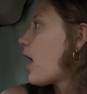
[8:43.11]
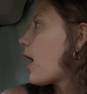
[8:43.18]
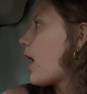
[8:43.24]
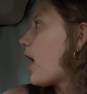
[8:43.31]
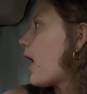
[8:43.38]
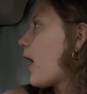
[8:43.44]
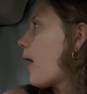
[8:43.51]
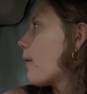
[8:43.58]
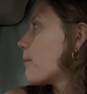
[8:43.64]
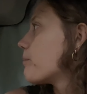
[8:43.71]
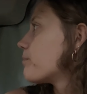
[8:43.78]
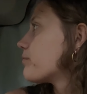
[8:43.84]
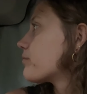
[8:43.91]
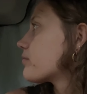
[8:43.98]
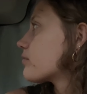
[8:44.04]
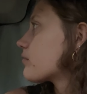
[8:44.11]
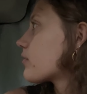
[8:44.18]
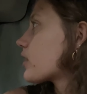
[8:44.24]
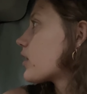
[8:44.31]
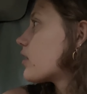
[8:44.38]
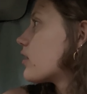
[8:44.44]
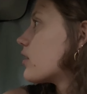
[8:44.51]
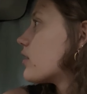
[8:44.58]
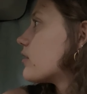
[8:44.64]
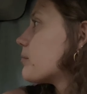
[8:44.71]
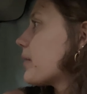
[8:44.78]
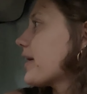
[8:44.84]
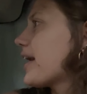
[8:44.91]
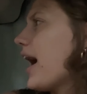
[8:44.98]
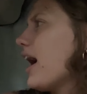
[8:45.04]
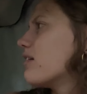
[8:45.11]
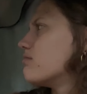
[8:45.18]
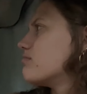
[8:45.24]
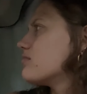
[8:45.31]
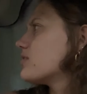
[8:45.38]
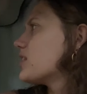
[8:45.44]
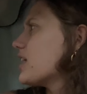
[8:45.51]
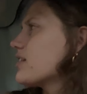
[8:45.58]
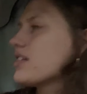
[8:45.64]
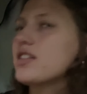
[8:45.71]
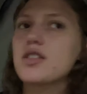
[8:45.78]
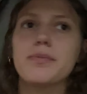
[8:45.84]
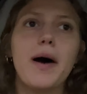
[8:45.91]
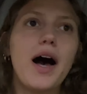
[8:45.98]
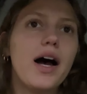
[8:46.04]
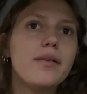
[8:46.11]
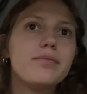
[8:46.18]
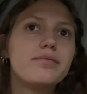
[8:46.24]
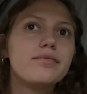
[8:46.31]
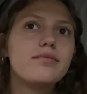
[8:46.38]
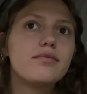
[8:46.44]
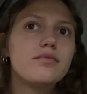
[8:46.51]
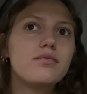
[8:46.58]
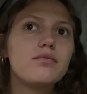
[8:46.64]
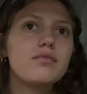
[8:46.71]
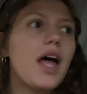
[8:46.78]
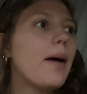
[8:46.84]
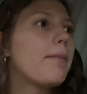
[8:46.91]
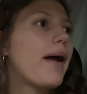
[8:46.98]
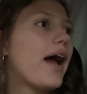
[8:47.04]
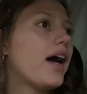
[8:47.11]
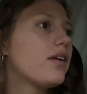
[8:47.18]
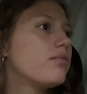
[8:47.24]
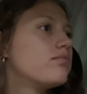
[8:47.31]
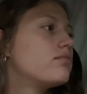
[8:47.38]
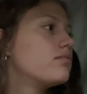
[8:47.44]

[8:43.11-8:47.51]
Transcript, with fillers: But, yeah, decent spot. Not bad.